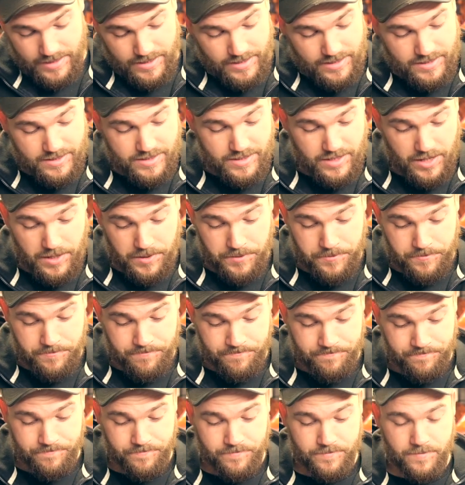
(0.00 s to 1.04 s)
So
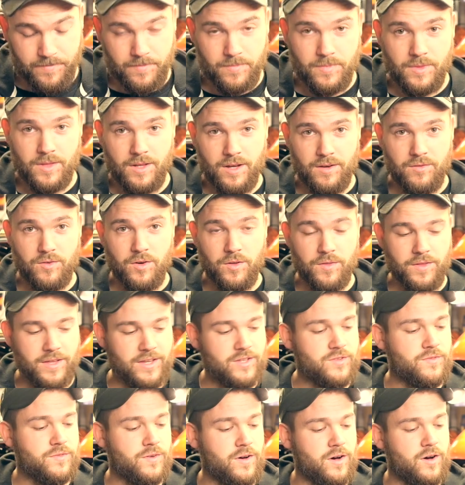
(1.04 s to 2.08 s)
I've got
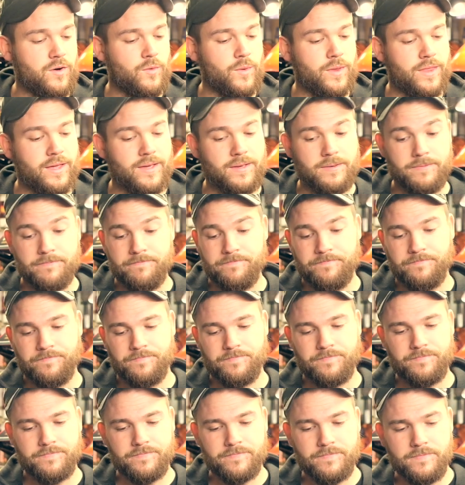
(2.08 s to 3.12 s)
this far with it.
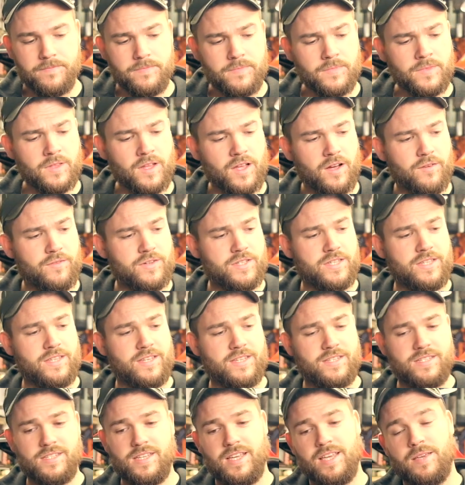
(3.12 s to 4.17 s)
Obviously this
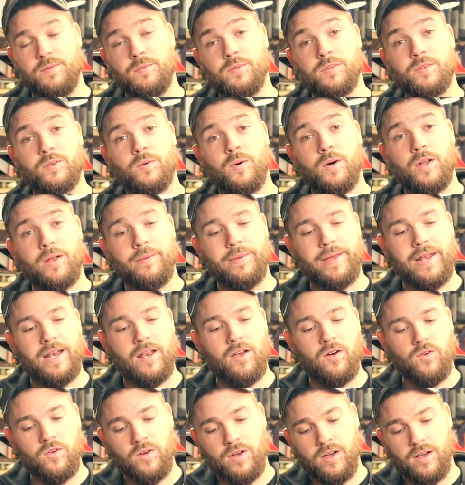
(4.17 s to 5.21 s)
seat was quite a bit
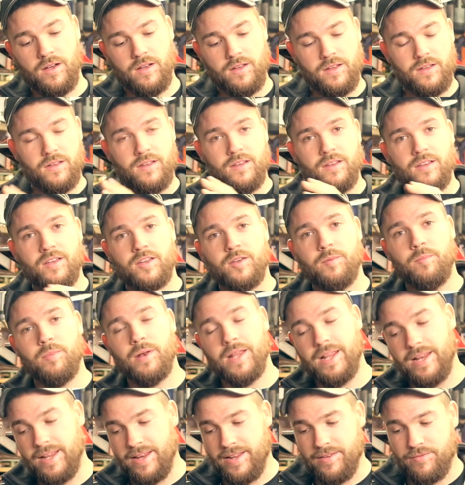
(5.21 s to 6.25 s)
longer,
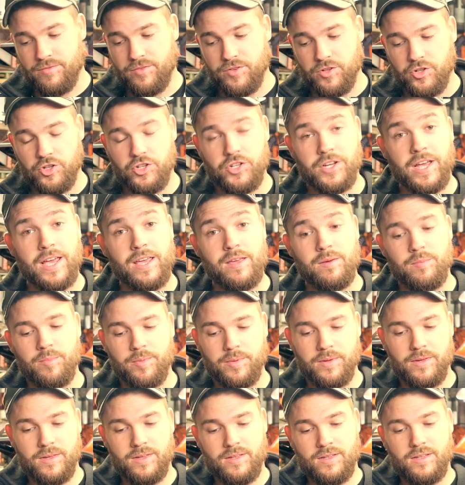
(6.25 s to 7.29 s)
completely different shape.
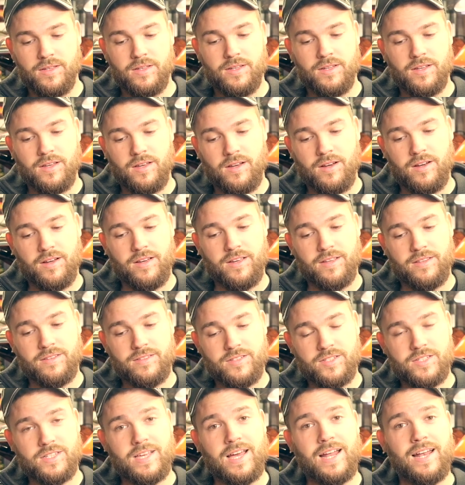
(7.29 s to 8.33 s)
I
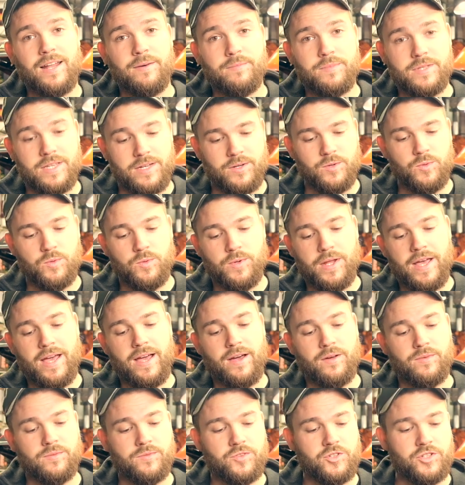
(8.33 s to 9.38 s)
scalloped it all
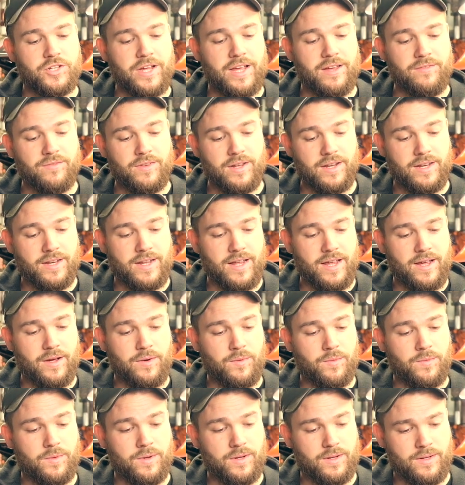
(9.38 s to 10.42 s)
down, shaved it
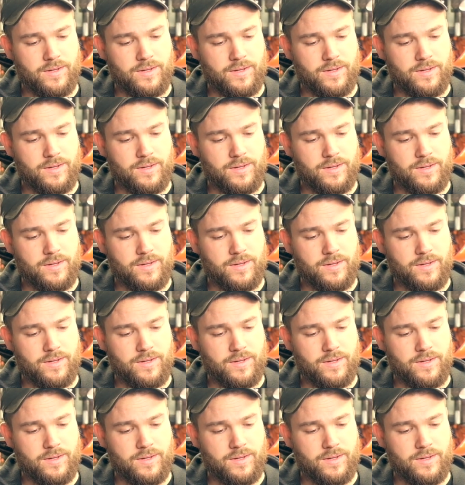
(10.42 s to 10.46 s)
down.